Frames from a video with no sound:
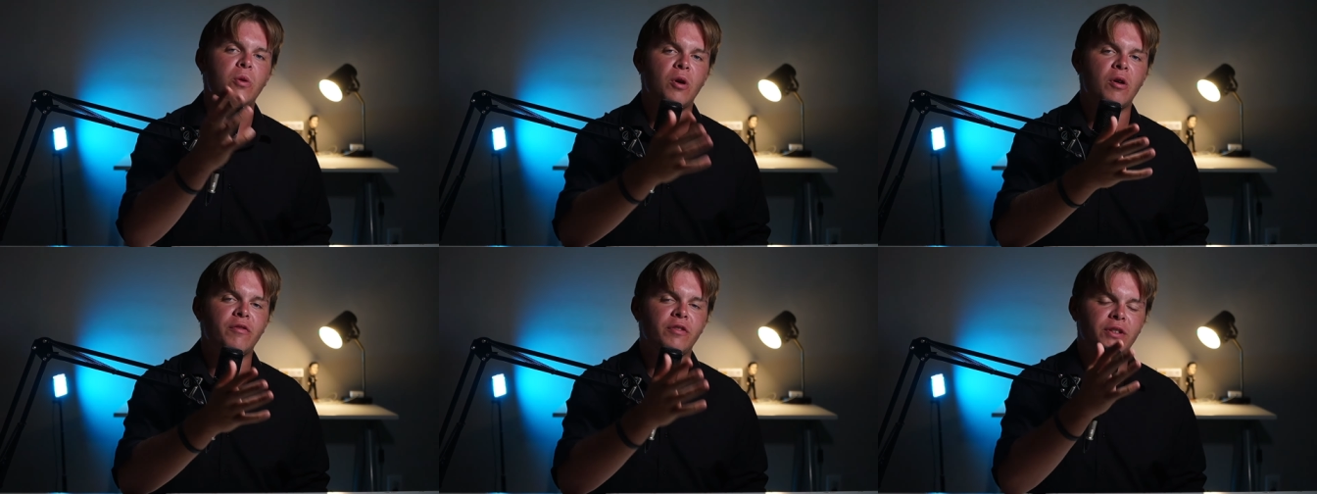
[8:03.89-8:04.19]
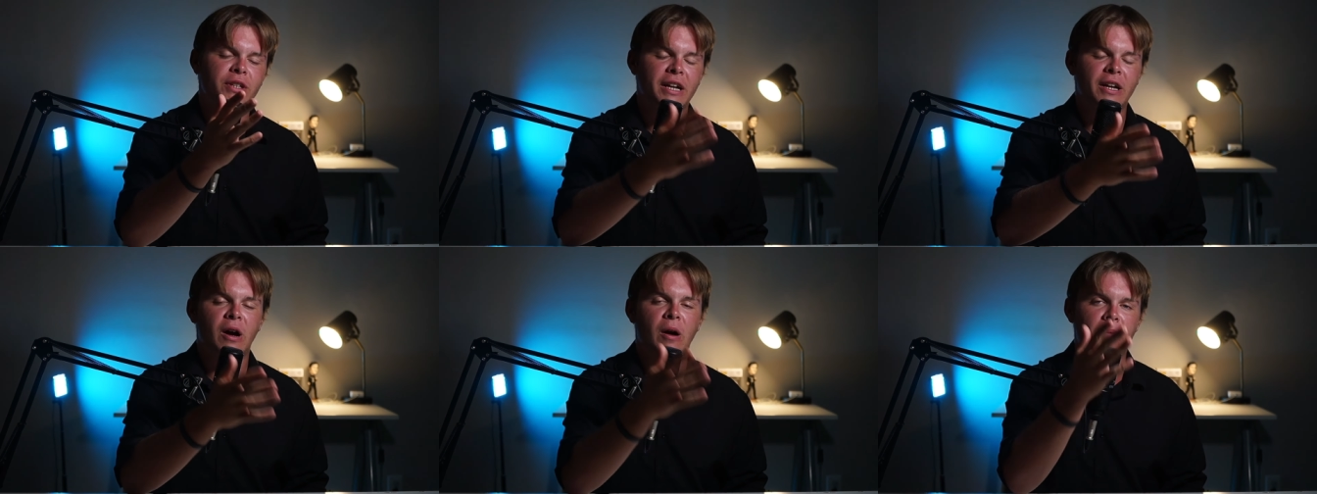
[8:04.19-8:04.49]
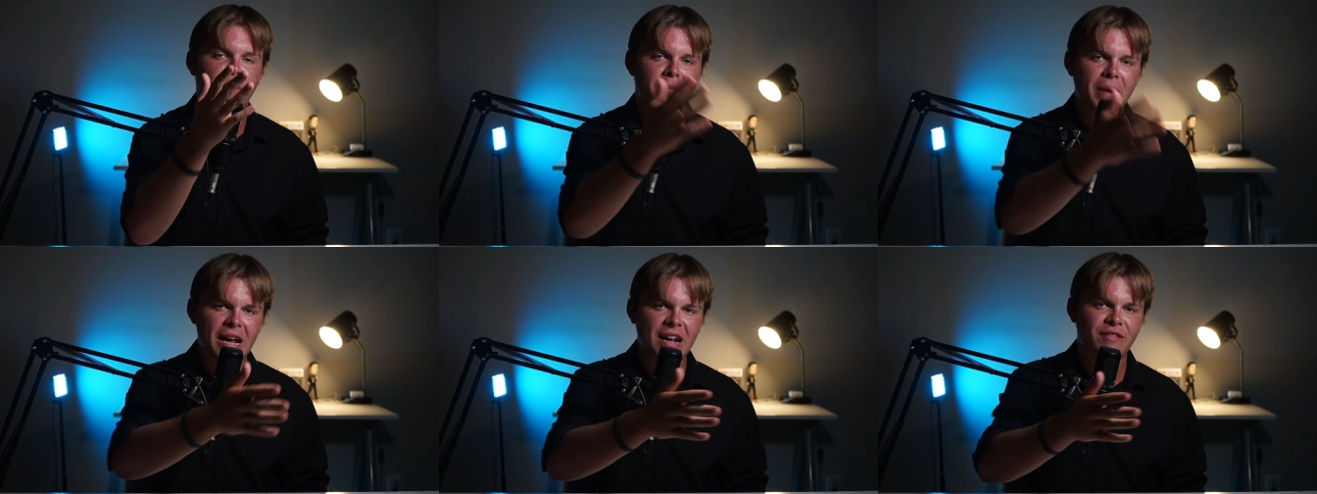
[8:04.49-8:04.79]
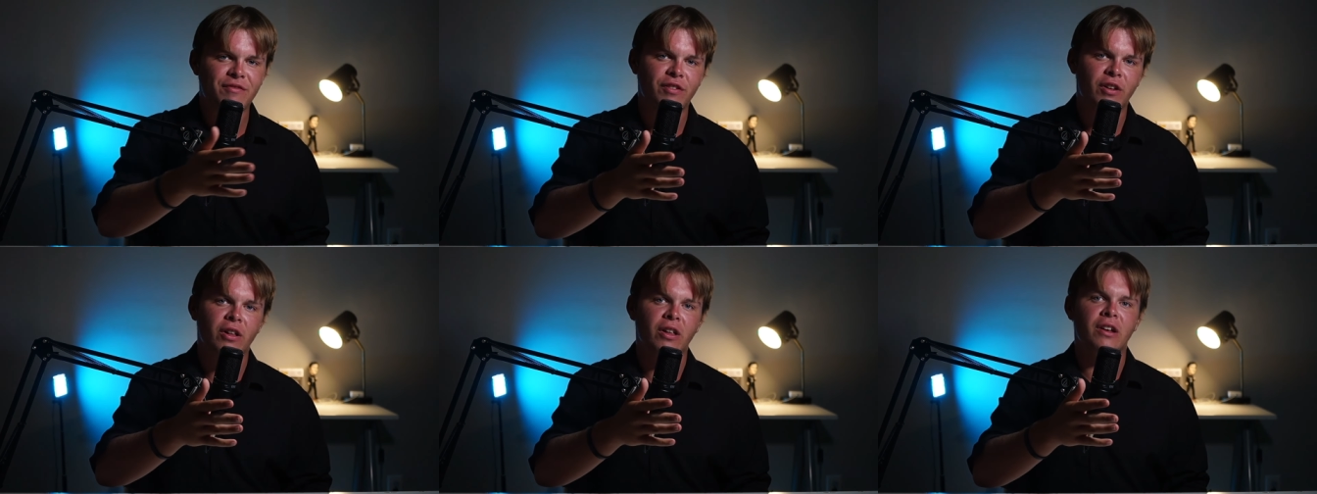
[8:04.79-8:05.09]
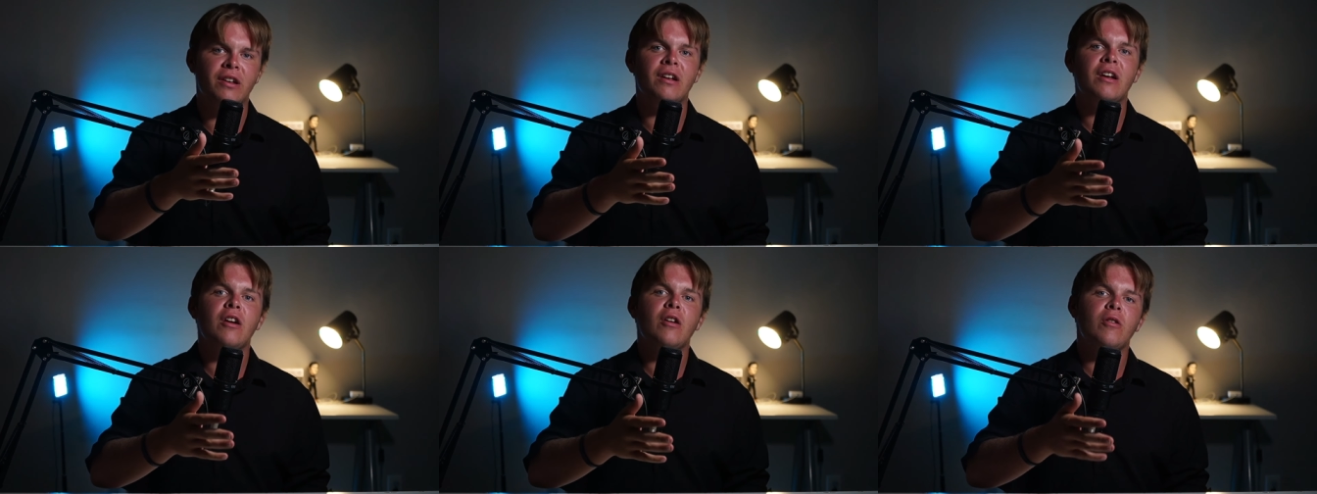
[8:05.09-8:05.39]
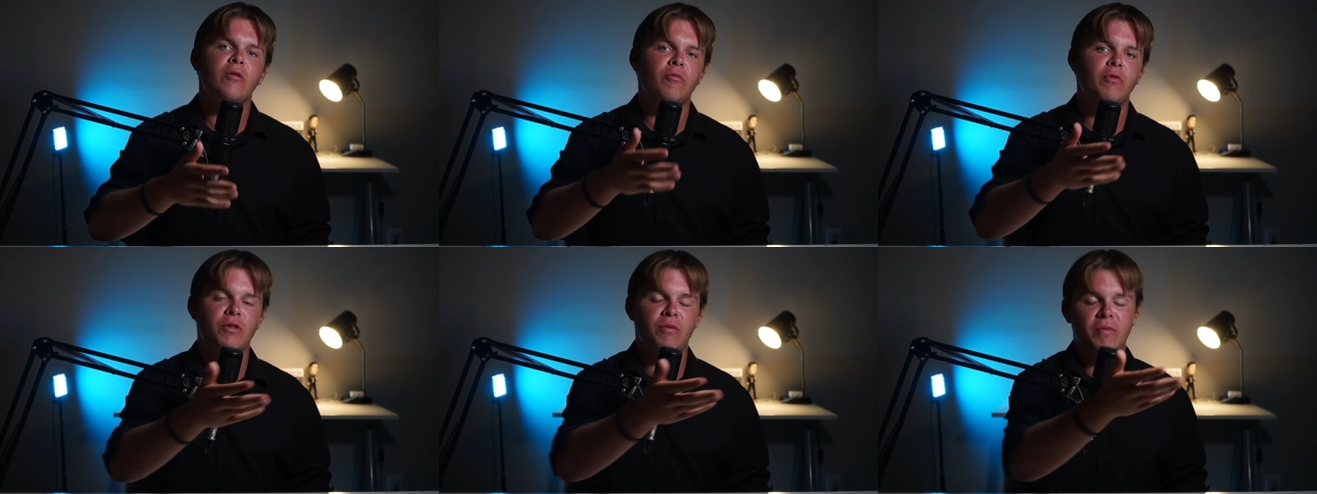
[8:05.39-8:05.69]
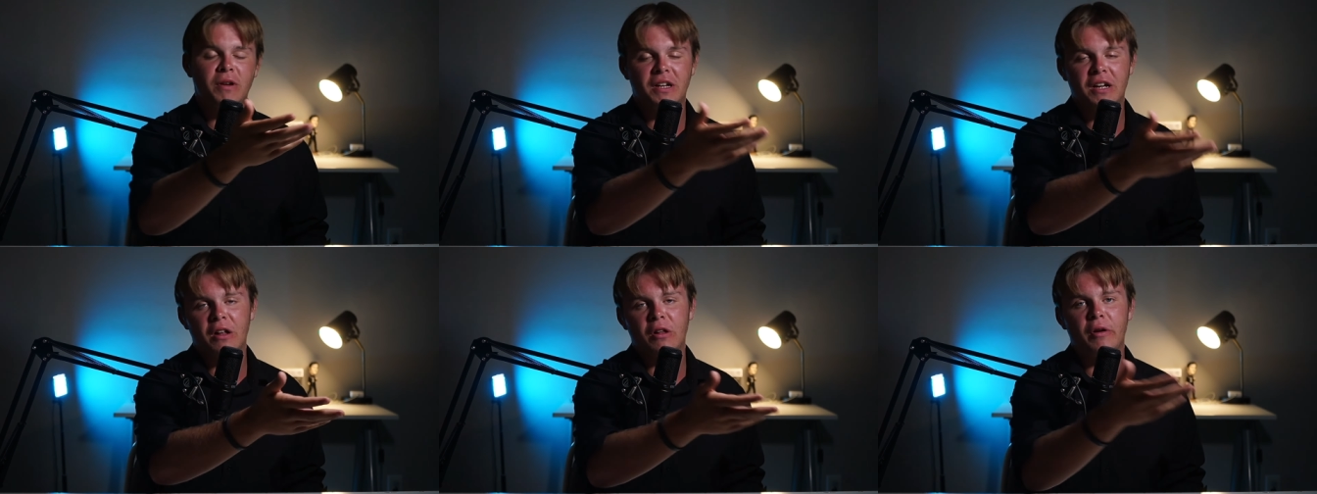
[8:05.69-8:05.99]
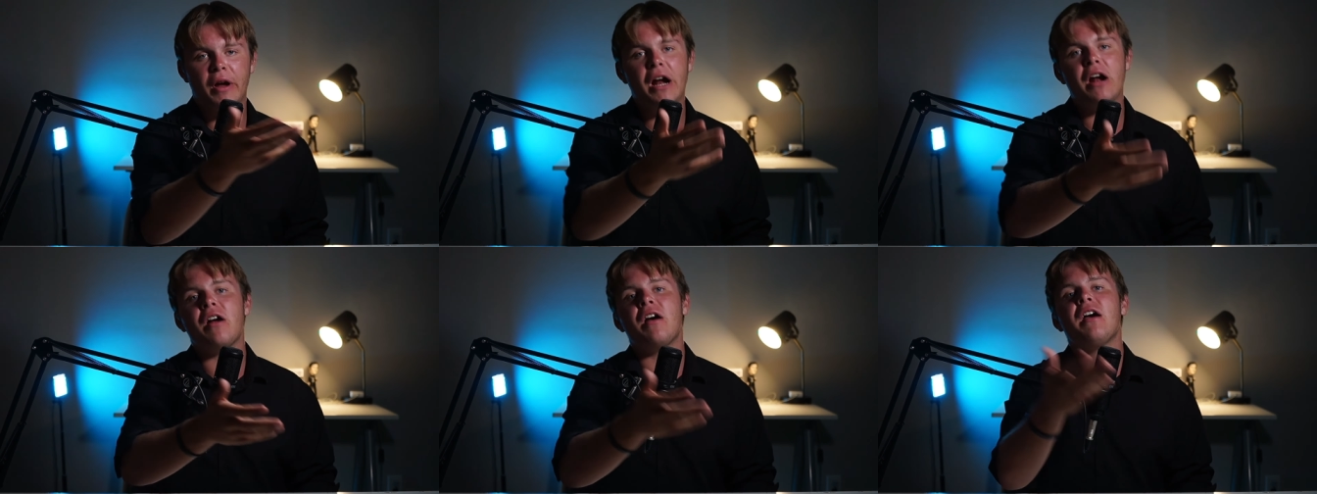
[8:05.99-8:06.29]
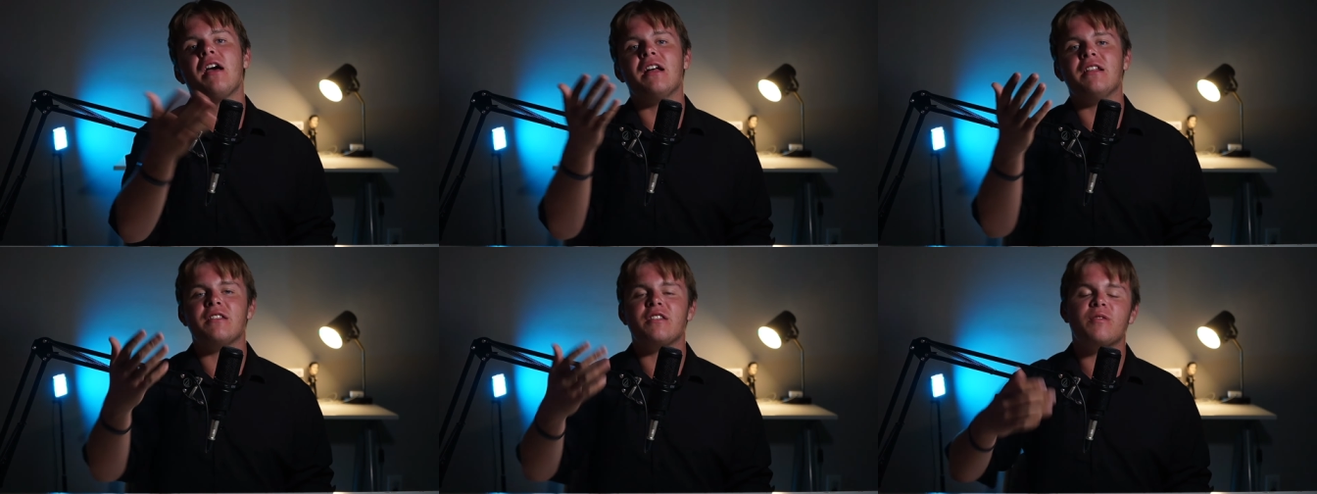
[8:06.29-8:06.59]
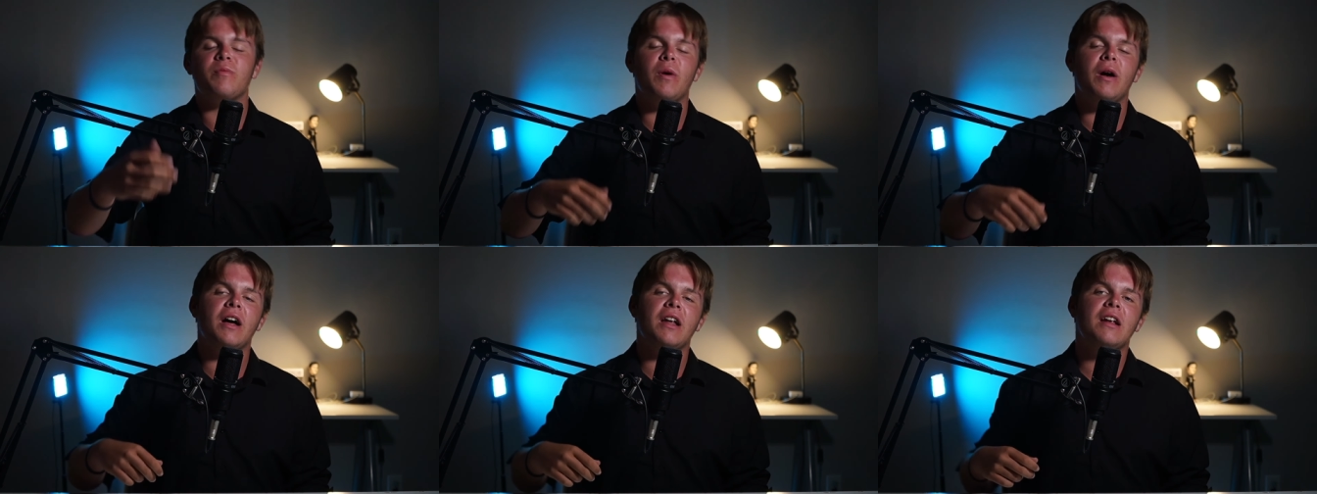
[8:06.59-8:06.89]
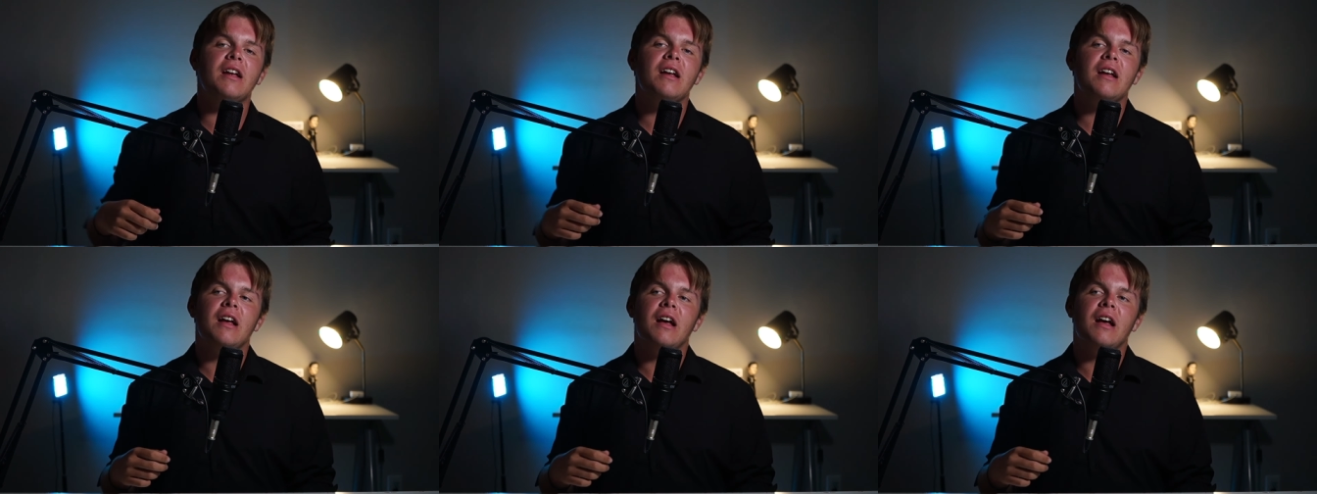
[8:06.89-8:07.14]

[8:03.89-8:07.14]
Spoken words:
overtake our main villain with Miguel O'Hara and The Spot.